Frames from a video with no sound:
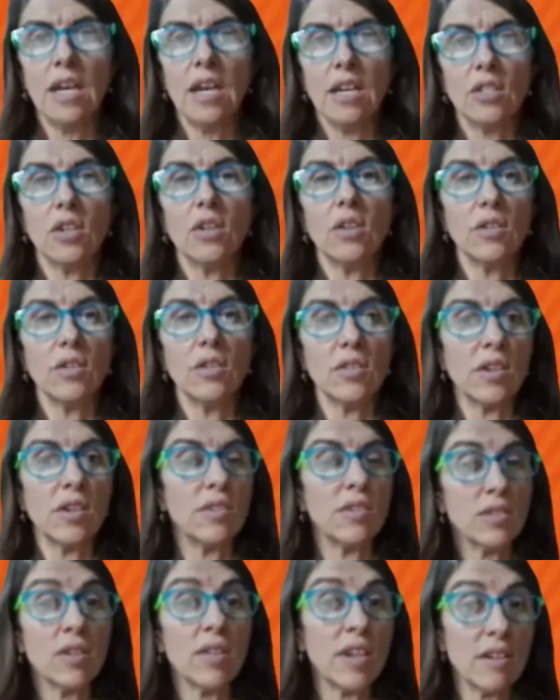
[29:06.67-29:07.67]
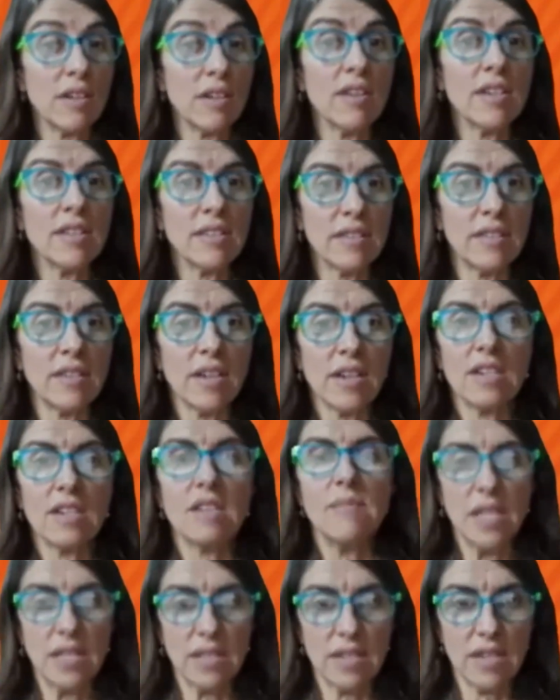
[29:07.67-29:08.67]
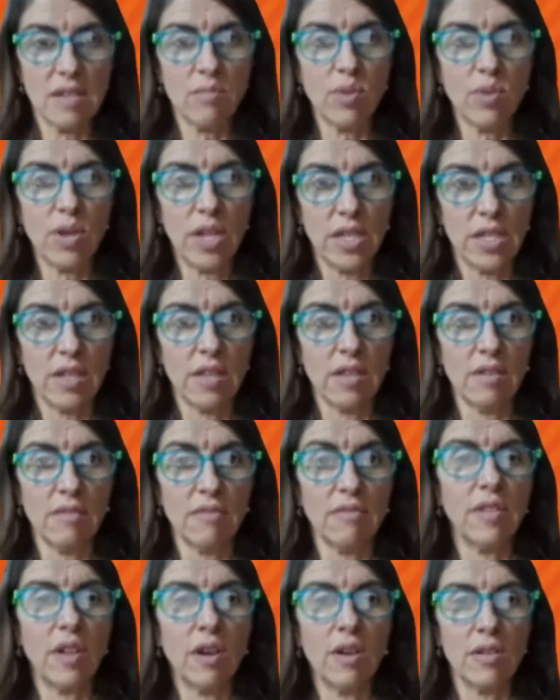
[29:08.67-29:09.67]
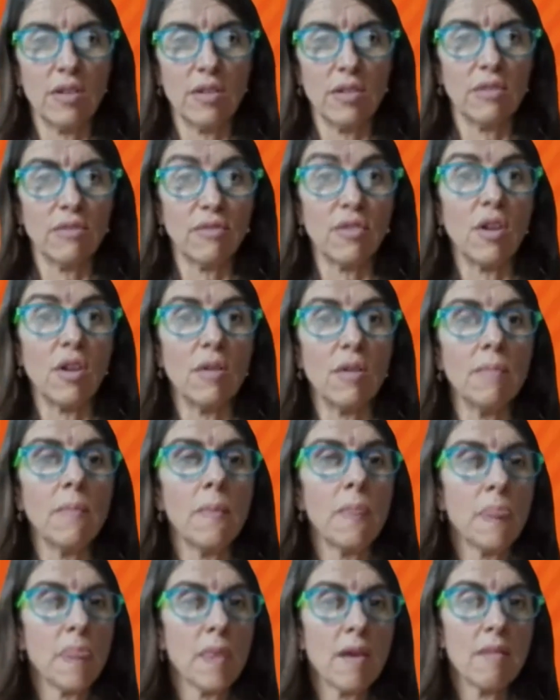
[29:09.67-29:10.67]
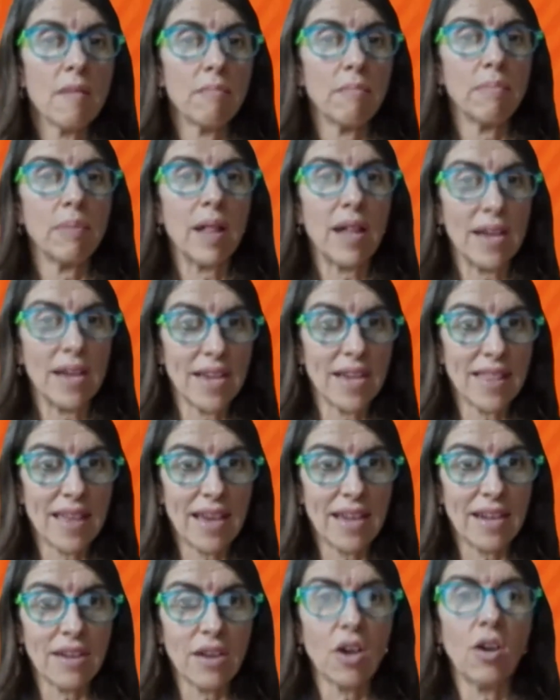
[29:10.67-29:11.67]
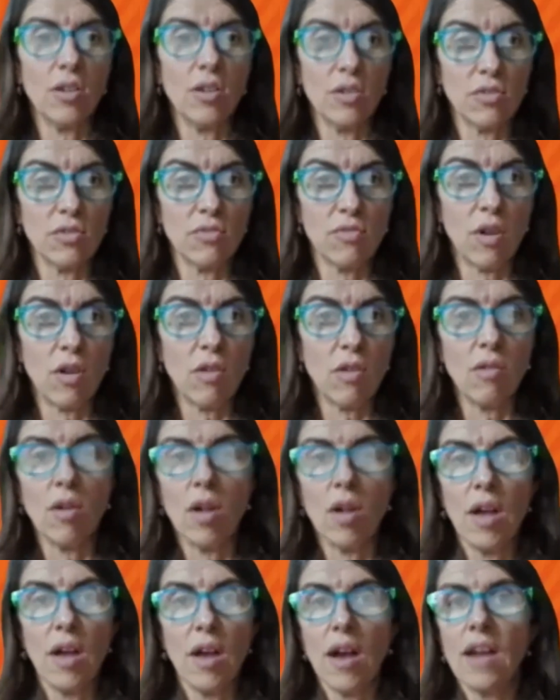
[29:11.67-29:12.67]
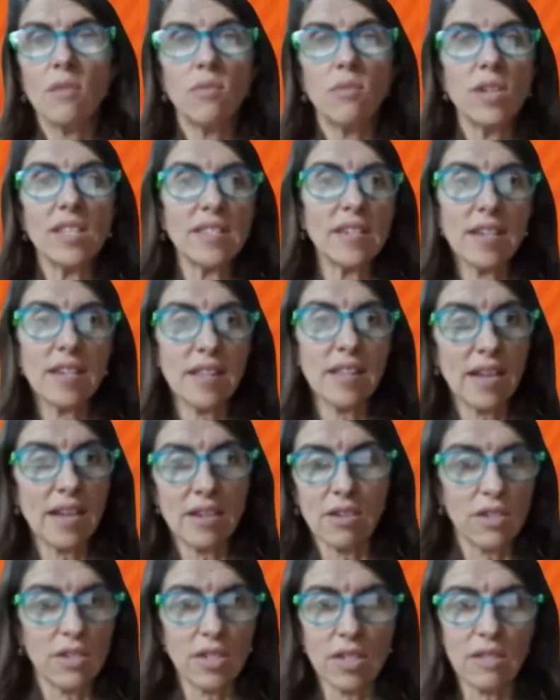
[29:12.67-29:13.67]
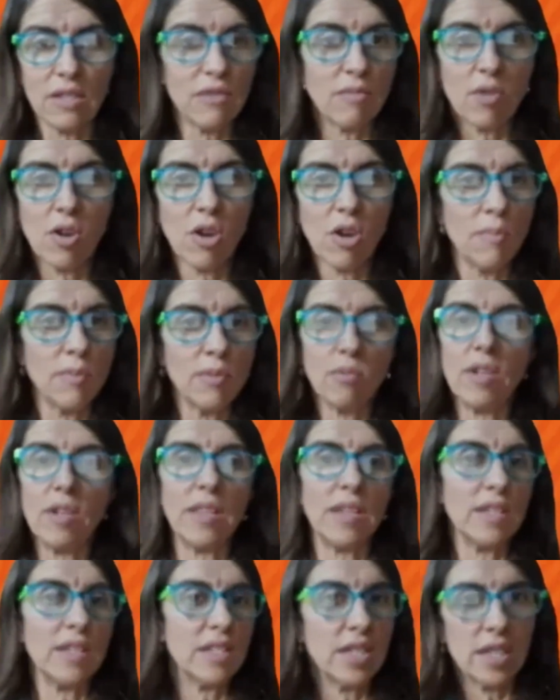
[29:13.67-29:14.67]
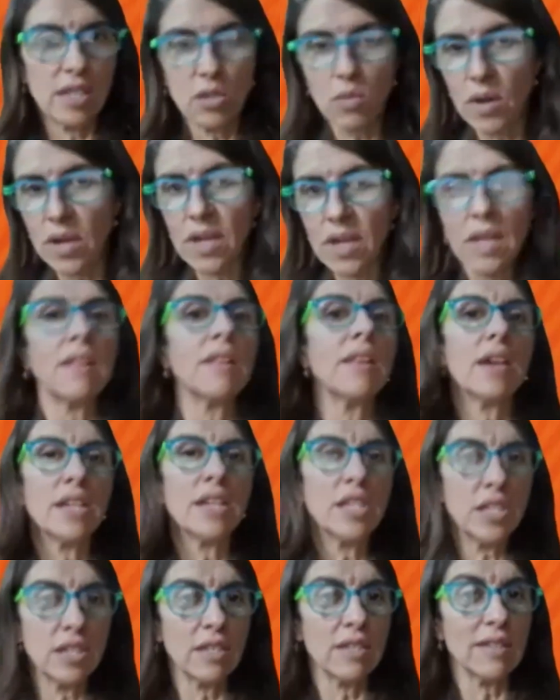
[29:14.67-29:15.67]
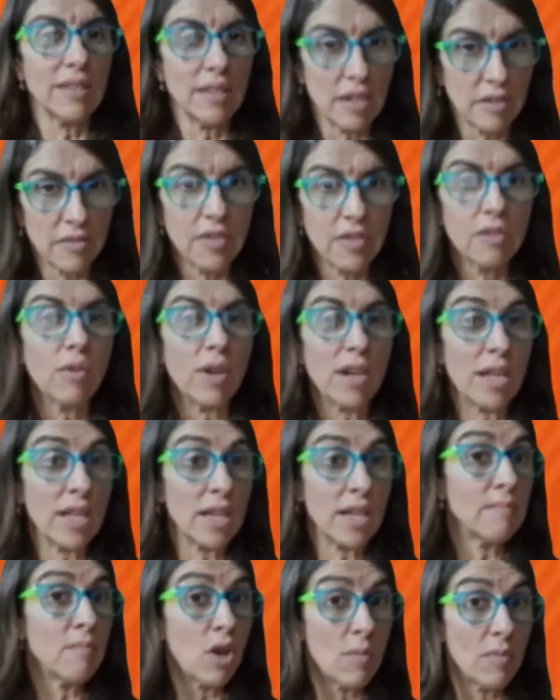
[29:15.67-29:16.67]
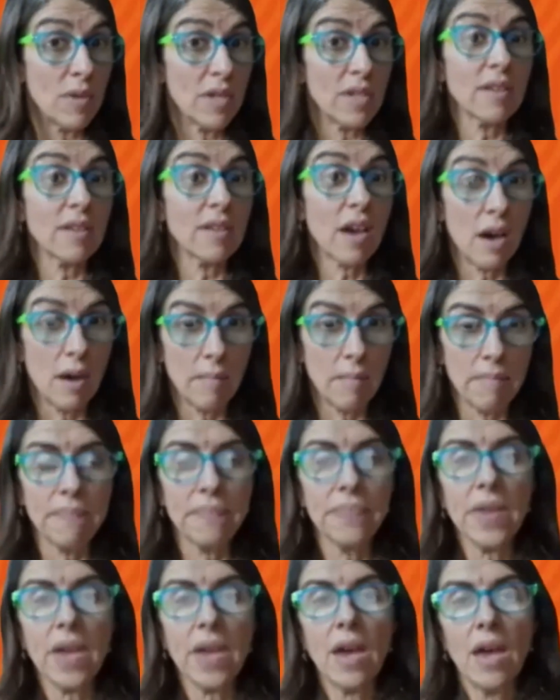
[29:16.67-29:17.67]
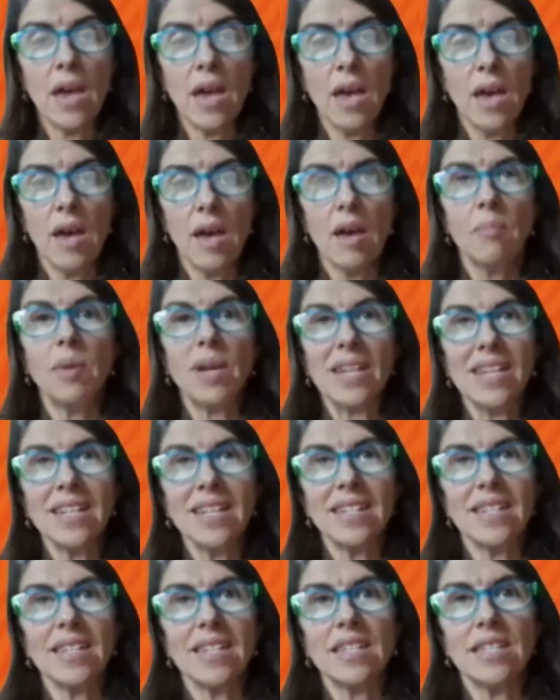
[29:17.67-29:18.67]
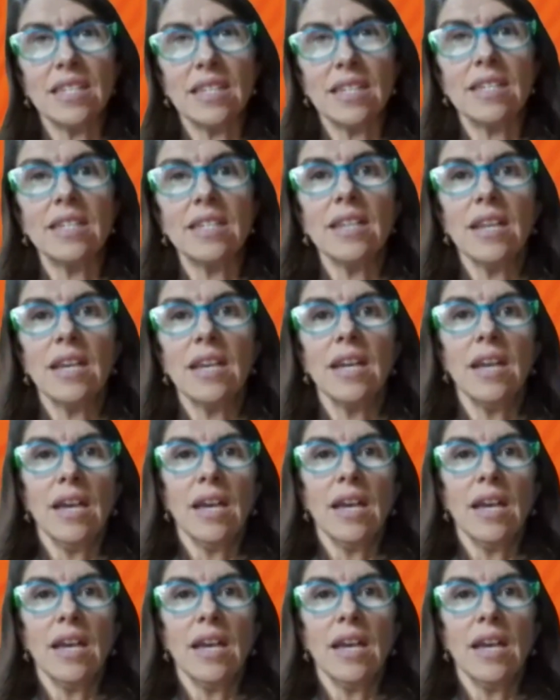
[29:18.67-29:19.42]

So there is domestic pressure that flows from playing that host role. And we see that not just from COPs when there's G20, nations lift when these moments come. But in addition,